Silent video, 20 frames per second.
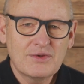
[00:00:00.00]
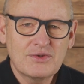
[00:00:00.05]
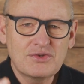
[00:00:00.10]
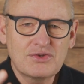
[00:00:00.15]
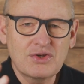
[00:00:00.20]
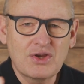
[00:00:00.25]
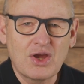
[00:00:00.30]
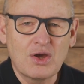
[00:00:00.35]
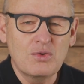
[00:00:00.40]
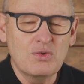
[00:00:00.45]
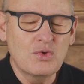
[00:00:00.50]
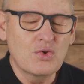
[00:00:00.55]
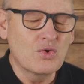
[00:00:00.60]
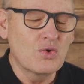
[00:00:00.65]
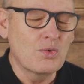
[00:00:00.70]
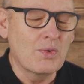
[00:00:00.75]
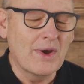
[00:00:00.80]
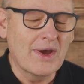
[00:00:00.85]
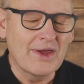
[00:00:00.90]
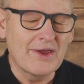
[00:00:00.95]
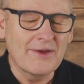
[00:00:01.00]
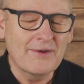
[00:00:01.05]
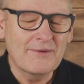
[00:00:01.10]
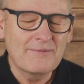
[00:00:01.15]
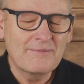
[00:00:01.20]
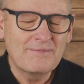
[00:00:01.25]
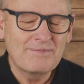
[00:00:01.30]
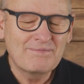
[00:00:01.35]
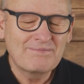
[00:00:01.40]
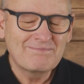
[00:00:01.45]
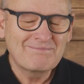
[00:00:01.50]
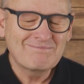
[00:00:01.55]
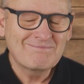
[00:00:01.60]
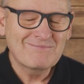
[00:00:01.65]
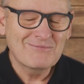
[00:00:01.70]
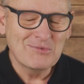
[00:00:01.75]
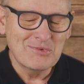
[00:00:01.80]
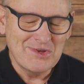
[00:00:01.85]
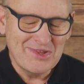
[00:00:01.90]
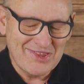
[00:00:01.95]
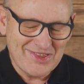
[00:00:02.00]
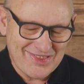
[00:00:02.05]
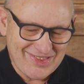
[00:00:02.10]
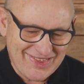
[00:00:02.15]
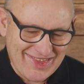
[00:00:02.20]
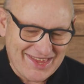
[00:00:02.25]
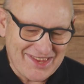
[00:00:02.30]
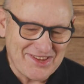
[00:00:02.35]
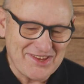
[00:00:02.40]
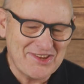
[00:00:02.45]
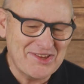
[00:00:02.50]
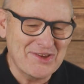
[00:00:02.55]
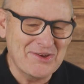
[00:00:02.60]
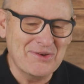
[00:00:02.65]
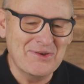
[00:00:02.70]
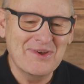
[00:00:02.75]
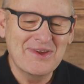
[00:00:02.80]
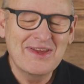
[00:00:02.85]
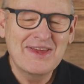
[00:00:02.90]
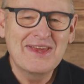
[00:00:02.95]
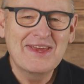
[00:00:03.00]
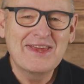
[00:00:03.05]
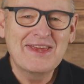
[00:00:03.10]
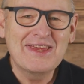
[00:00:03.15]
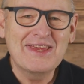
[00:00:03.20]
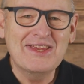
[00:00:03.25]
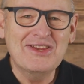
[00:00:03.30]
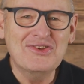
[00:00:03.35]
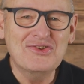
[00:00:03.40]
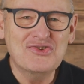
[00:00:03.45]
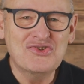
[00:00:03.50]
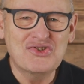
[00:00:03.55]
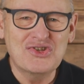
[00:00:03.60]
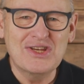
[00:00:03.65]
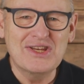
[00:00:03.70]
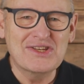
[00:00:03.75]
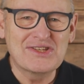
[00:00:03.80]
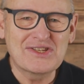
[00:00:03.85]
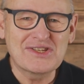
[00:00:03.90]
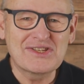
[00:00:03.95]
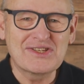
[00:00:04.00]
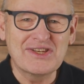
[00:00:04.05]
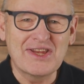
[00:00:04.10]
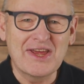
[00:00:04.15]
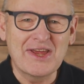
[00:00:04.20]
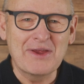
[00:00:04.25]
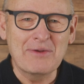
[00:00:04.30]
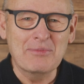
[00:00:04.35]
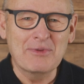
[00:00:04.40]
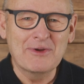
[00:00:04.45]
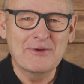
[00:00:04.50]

to go your way. We thank you in Jesus' name.